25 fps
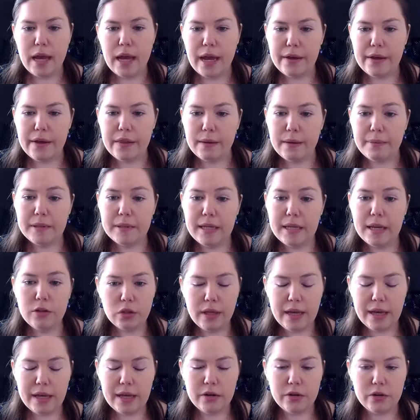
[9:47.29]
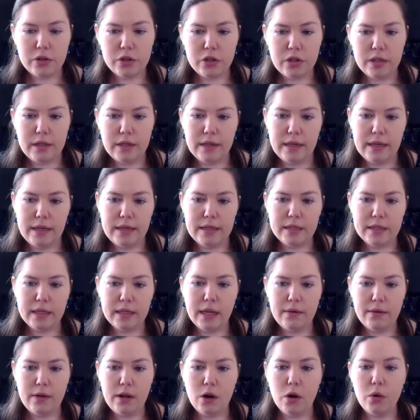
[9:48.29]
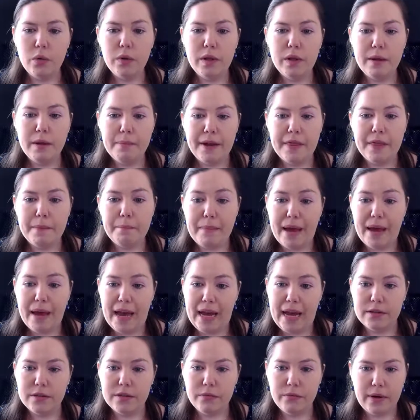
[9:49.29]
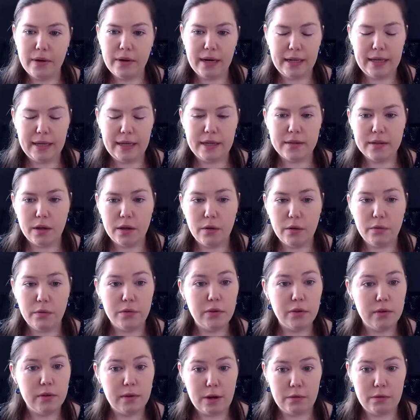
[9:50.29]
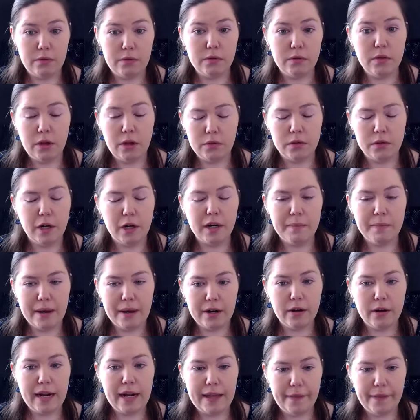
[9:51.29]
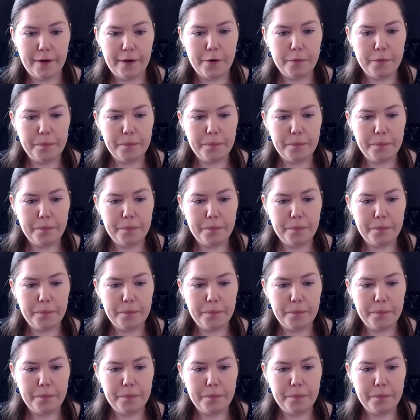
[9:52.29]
and the potential energy is given only by the mass and radius of the dark matter halo.